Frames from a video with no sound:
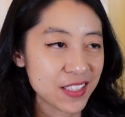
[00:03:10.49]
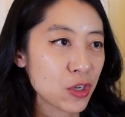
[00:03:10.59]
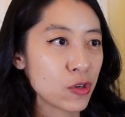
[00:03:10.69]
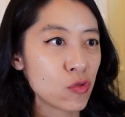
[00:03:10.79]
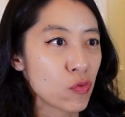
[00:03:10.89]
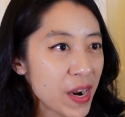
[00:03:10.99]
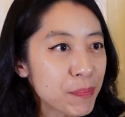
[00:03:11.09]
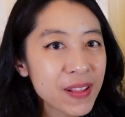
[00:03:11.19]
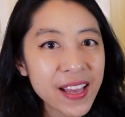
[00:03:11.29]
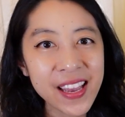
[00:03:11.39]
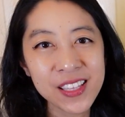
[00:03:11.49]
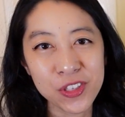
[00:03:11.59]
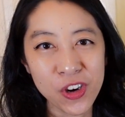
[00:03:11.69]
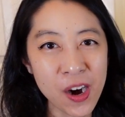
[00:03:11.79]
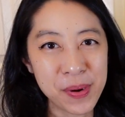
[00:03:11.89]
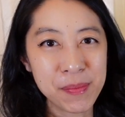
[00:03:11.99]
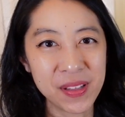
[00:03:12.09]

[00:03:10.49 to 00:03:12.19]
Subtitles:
like certain red plants or carpeting